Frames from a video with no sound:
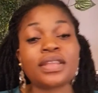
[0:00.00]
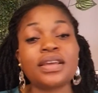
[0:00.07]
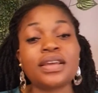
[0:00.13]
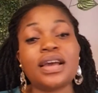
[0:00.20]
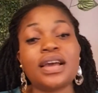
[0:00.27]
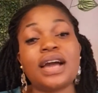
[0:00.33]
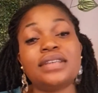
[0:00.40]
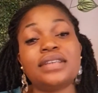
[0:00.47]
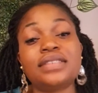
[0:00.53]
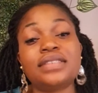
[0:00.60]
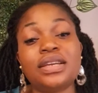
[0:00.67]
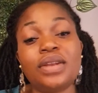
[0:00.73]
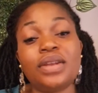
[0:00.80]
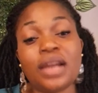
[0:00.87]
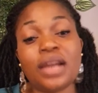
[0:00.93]
I said,
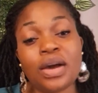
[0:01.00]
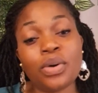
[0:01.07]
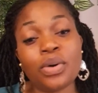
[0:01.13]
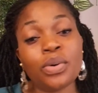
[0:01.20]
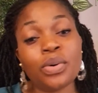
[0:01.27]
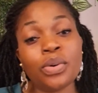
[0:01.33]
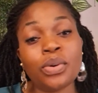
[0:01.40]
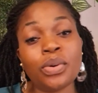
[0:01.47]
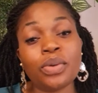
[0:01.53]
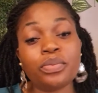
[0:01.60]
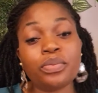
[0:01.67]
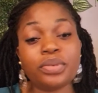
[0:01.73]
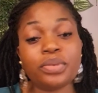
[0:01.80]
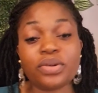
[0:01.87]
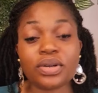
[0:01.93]
Lao,
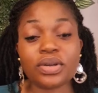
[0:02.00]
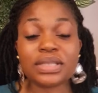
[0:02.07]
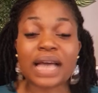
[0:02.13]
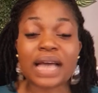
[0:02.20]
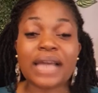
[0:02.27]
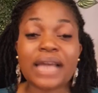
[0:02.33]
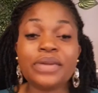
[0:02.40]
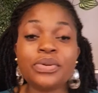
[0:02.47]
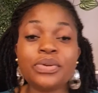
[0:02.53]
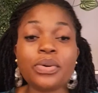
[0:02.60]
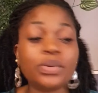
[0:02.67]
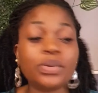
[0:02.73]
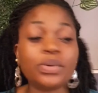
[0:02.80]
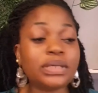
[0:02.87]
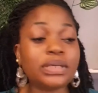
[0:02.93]
because I know
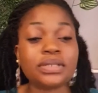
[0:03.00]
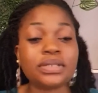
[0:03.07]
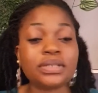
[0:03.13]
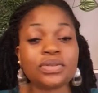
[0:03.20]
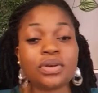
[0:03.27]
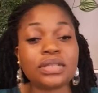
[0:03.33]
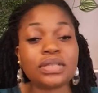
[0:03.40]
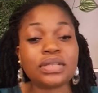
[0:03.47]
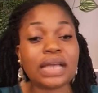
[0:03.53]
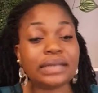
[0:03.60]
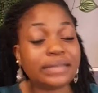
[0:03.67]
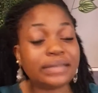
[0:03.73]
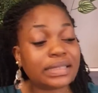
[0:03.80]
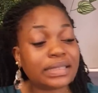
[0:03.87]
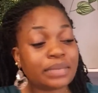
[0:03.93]
this is not the
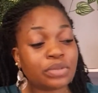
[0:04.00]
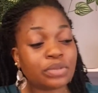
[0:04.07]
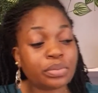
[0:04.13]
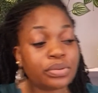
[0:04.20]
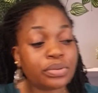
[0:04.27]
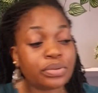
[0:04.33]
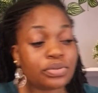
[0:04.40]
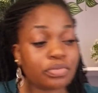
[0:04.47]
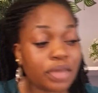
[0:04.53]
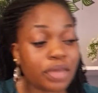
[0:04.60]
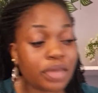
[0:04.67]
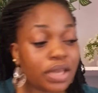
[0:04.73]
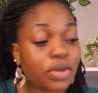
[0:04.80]
address I'm supposed to make.